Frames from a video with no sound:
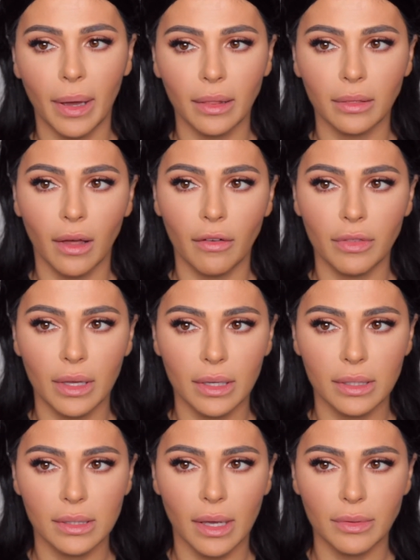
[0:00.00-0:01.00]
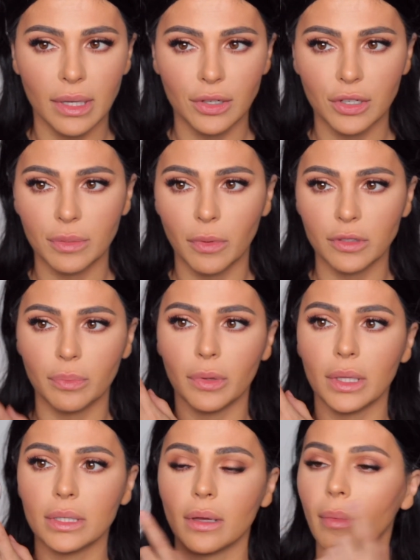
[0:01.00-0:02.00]
I love this. I was actually supposed to put
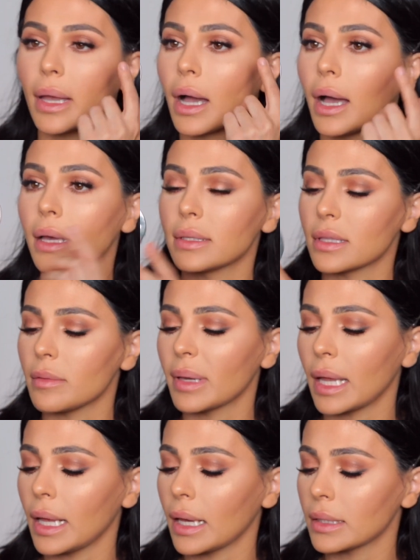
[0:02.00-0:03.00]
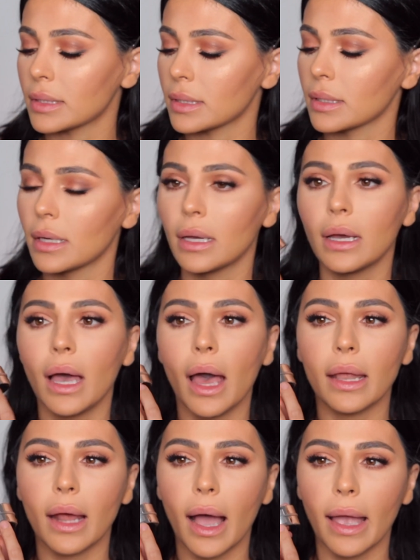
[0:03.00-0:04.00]
this on my eyes in the beginning. It's
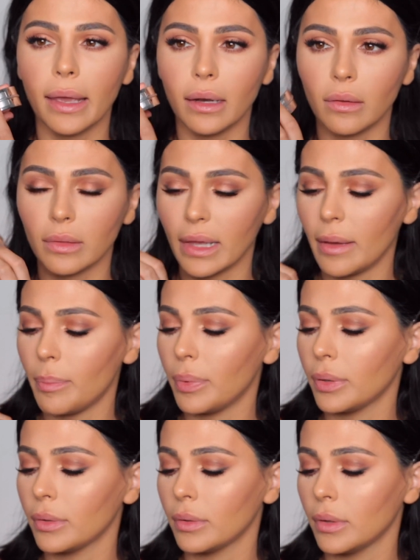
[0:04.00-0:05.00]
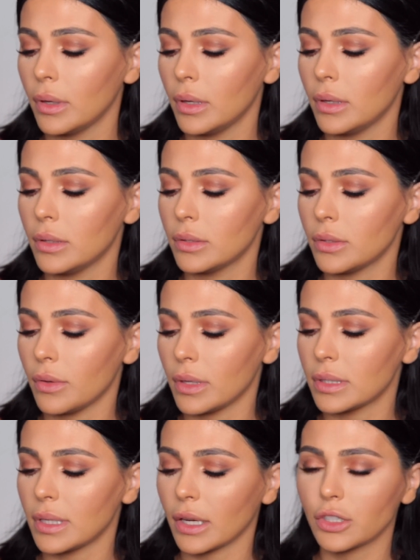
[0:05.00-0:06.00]
an eye and a lip. So this
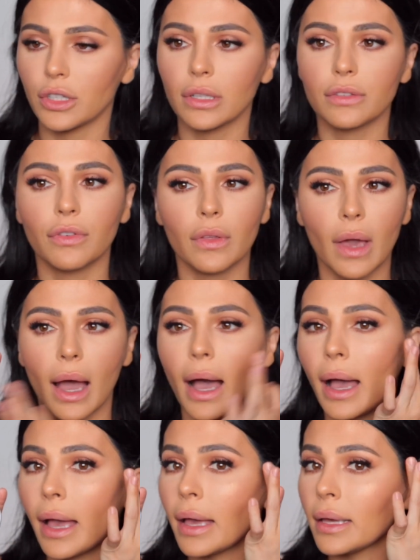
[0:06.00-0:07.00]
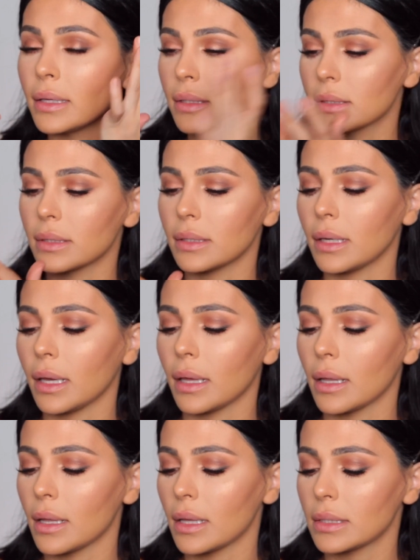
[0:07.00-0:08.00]
section is for the eyes
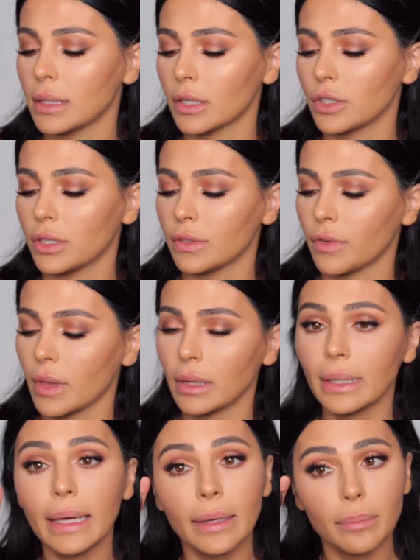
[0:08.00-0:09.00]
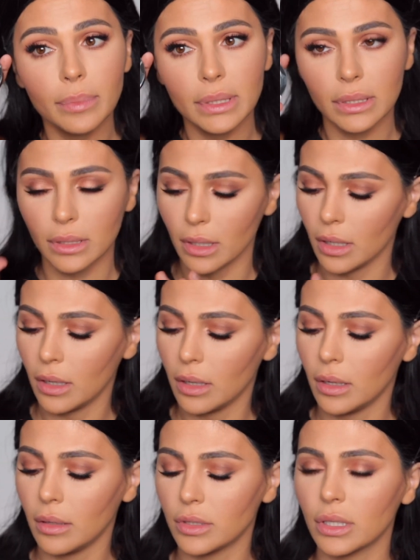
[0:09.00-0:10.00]
and this section is for the lips.
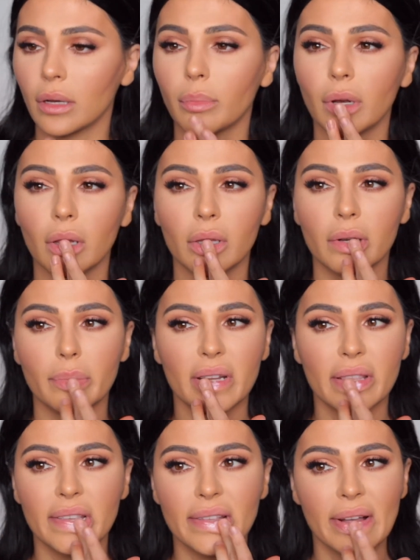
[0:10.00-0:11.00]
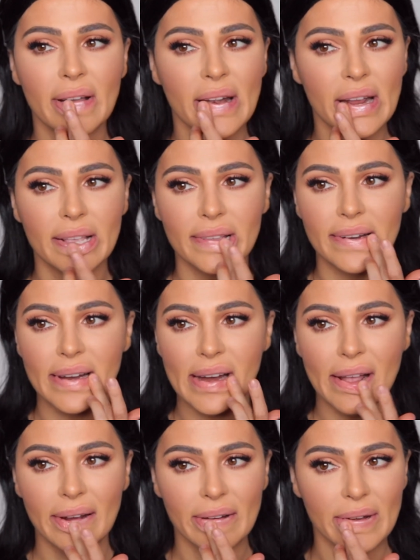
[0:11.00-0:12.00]
I'm just gonna put a little bit of this on because they're
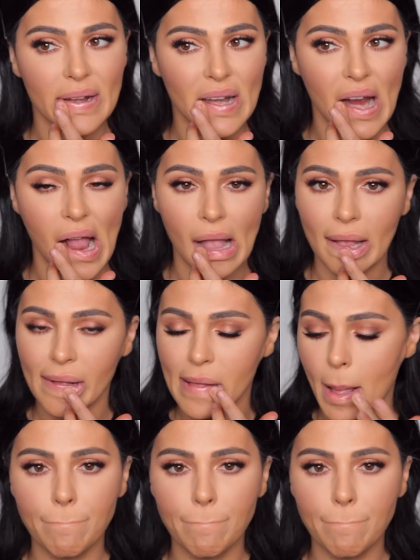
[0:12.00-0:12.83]
extra dry.